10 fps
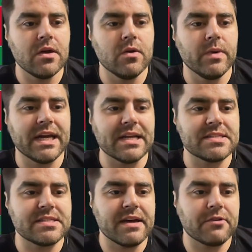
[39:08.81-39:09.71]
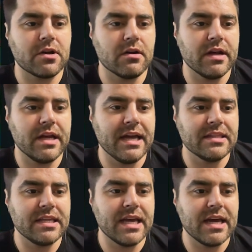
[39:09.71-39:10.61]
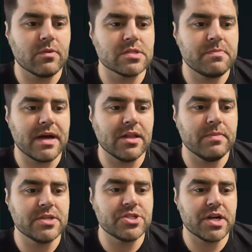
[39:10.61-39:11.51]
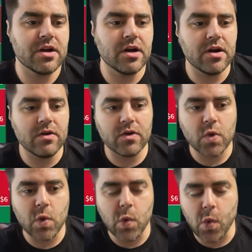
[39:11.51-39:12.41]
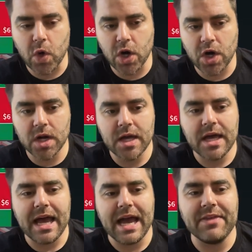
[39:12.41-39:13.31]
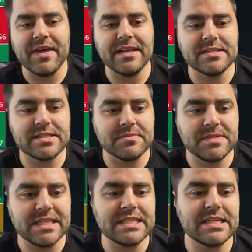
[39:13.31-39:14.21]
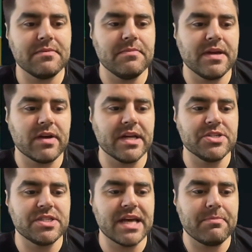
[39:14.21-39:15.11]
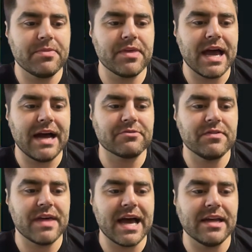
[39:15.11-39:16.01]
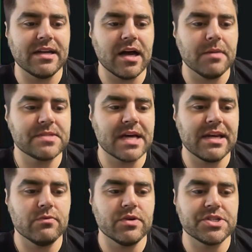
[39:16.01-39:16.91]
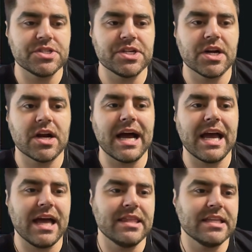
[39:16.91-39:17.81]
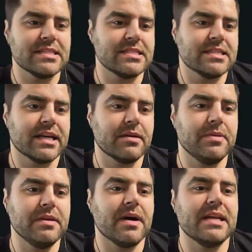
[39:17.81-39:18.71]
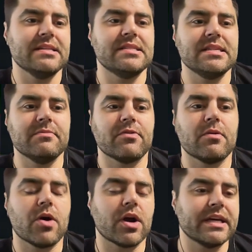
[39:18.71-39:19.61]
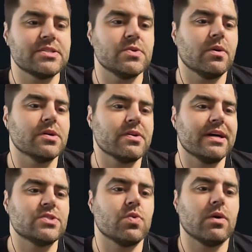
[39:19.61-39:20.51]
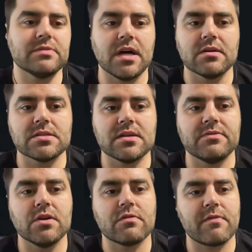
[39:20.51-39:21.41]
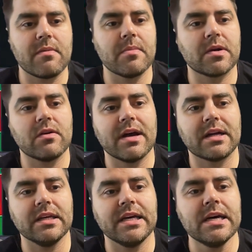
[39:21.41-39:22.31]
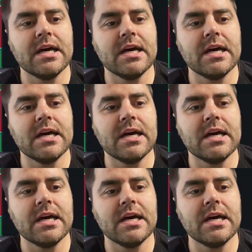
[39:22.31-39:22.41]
We got a Steph Curry, Anthony Edwards, Paolo Banchero core, and then some decent mid-range depth after that, upside and Rishashir. I think this is like a B- team for Marcus, who also had $12 left over, if I remember correctly.